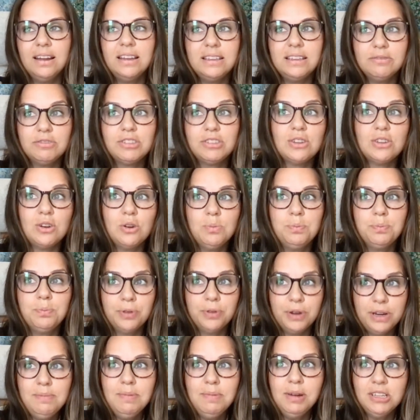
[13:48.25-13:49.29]
So
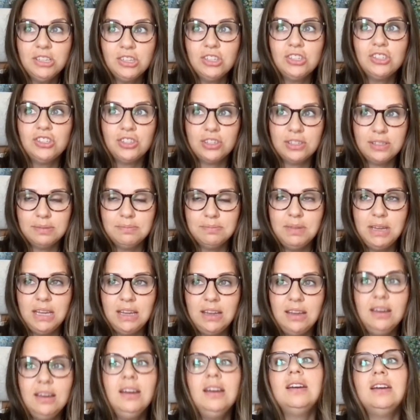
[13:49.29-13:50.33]
pretty much it's just
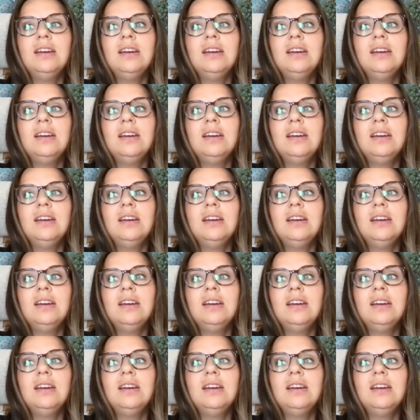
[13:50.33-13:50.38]
me.